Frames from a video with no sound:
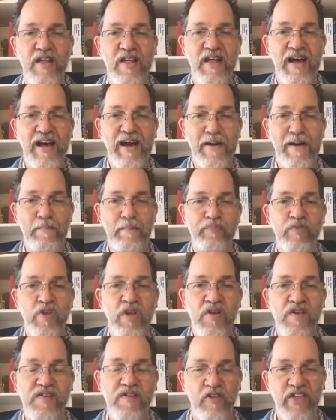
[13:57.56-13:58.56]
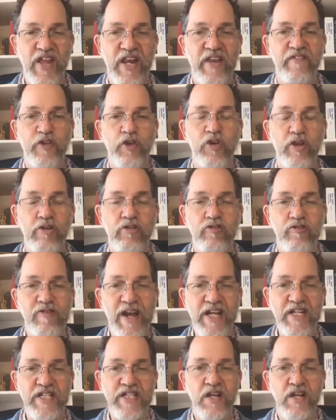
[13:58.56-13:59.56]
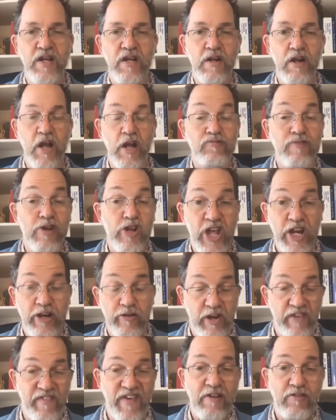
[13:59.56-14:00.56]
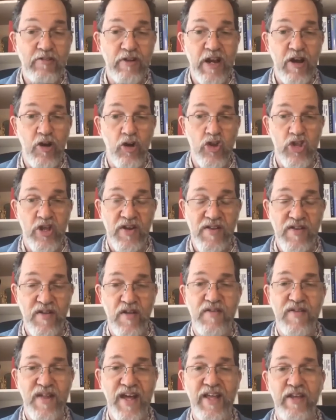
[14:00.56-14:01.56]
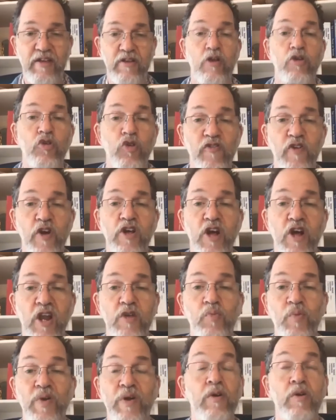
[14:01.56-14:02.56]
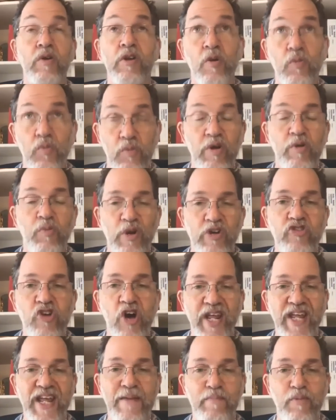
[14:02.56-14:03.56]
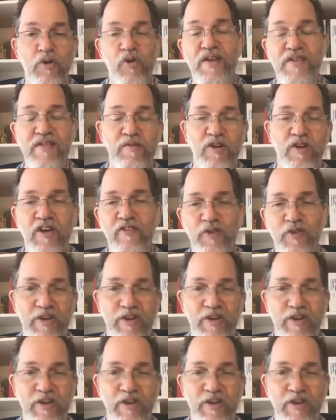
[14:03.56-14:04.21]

So then if you can create like regenerative agriculture. So say, Norfolk Island, we're trying to keep poison off.